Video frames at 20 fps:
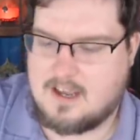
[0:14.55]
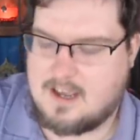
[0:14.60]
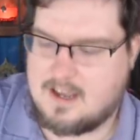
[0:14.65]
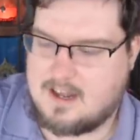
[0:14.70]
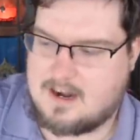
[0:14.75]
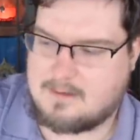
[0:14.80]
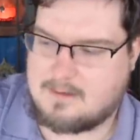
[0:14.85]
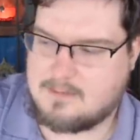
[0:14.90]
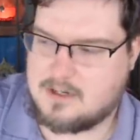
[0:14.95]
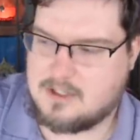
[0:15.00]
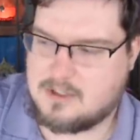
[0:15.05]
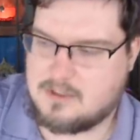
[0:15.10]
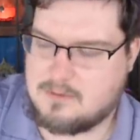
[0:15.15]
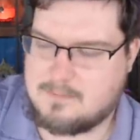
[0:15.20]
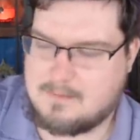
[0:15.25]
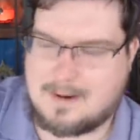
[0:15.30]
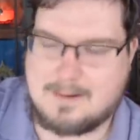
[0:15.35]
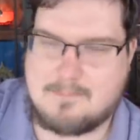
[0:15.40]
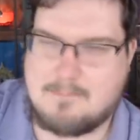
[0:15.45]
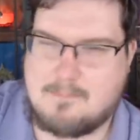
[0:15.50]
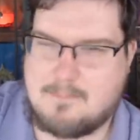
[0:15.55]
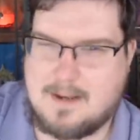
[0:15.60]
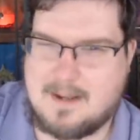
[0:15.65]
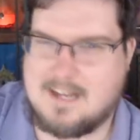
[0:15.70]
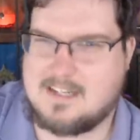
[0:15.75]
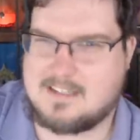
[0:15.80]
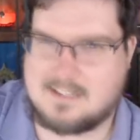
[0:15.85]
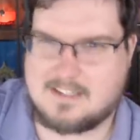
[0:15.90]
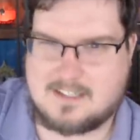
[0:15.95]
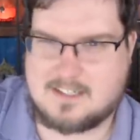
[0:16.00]
and I'm going to do my
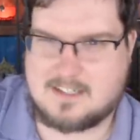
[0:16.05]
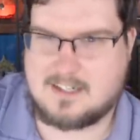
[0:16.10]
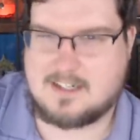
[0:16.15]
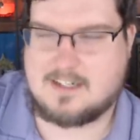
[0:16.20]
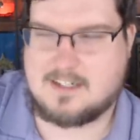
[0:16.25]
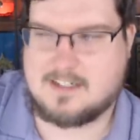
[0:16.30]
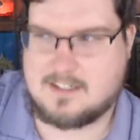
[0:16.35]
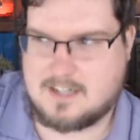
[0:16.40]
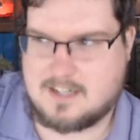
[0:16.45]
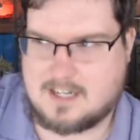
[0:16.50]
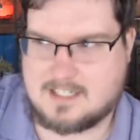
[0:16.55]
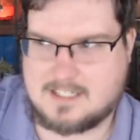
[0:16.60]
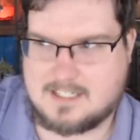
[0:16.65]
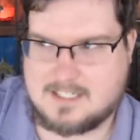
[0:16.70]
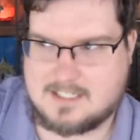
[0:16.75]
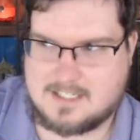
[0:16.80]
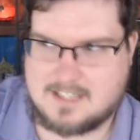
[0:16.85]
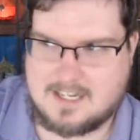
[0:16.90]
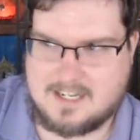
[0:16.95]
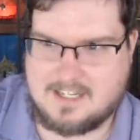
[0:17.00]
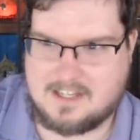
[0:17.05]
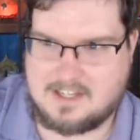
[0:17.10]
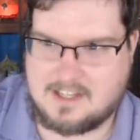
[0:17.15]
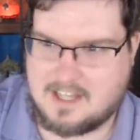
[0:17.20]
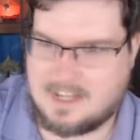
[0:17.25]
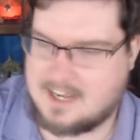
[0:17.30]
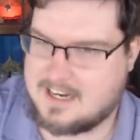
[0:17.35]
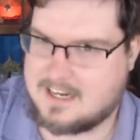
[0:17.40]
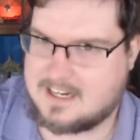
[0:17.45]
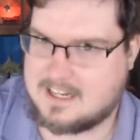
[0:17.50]
best not to say
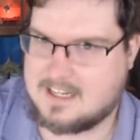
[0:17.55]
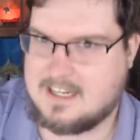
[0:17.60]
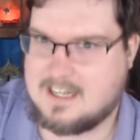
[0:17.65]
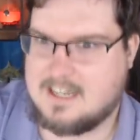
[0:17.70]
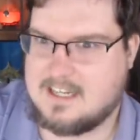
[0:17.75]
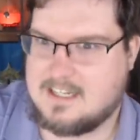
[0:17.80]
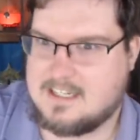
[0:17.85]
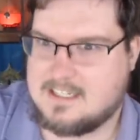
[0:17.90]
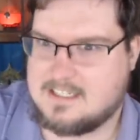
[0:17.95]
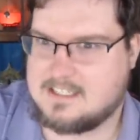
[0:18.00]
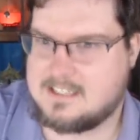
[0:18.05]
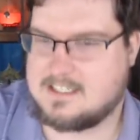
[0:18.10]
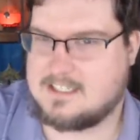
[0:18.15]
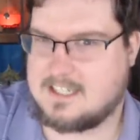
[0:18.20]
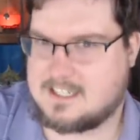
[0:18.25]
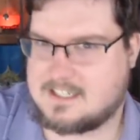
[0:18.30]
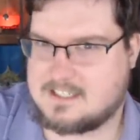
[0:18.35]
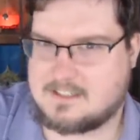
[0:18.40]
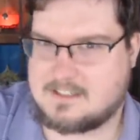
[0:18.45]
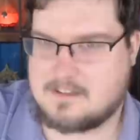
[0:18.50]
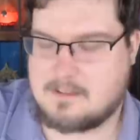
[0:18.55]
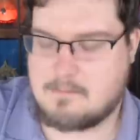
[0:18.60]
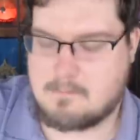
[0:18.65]
like 6